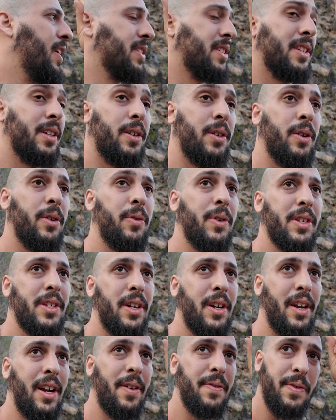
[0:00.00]
Also, we
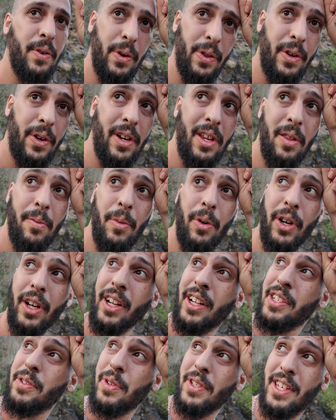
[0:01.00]
started at 4:30 in the
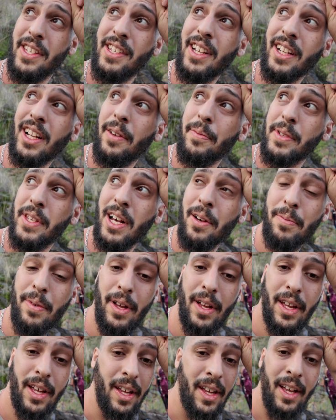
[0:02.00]
morning because once the sun comes up,
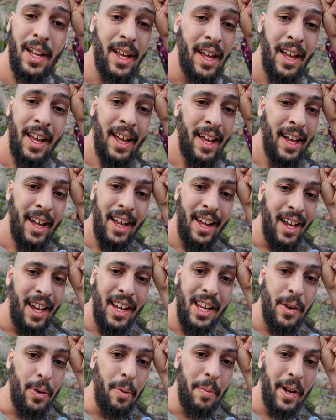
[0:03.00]

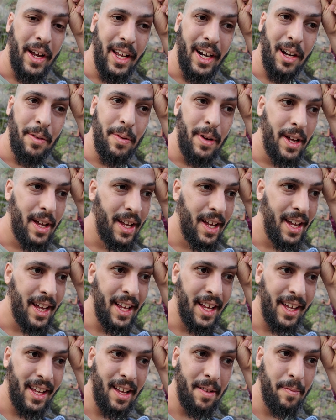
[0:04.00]
you won't make it up.
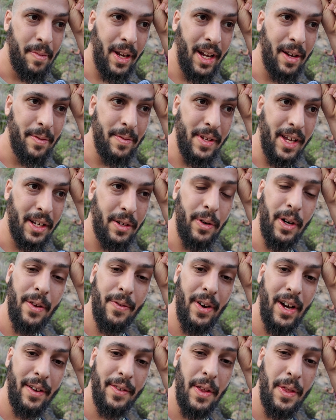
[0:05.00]
It becomes like
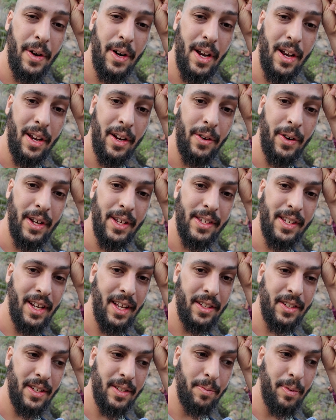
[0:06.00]
25 to 30 degrees, and
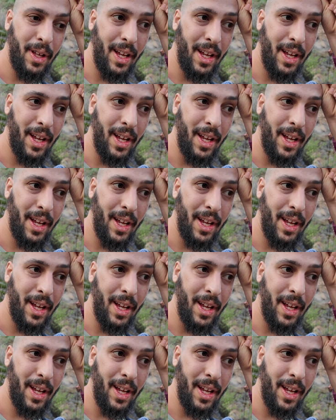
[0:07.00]
it's just